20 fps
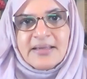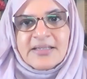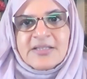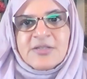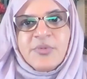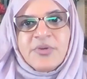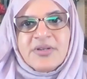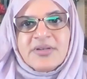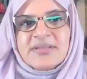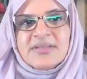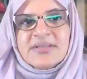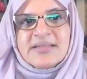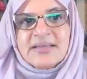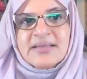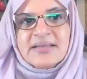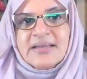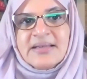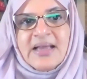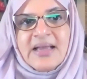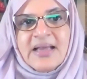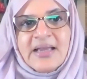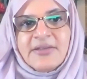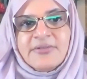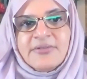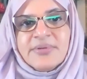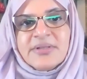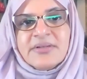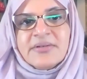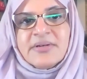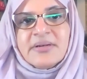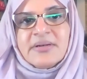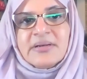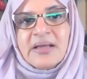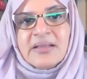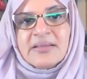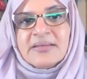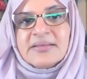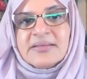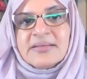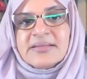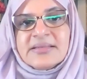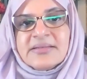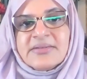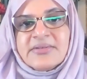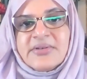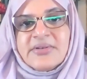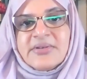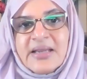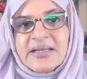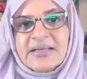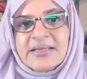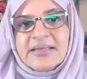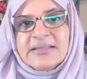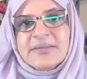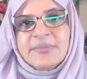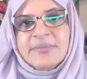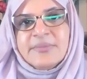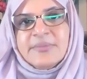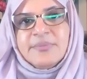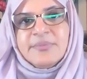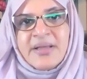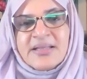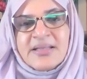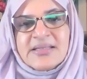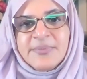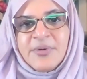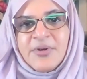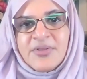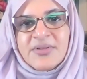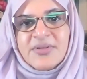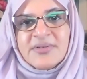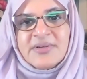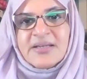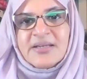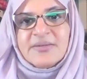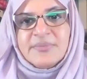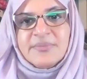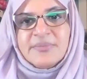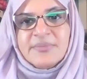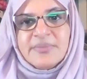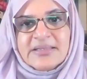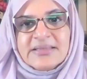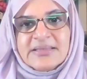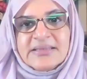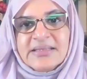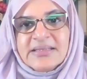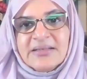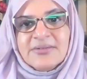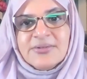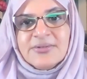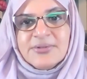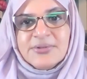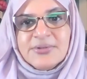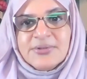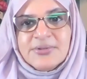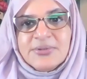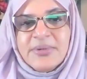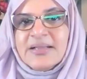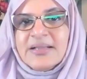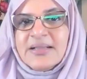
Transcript: experience in life with others greatly depends upon the credibility and goodwill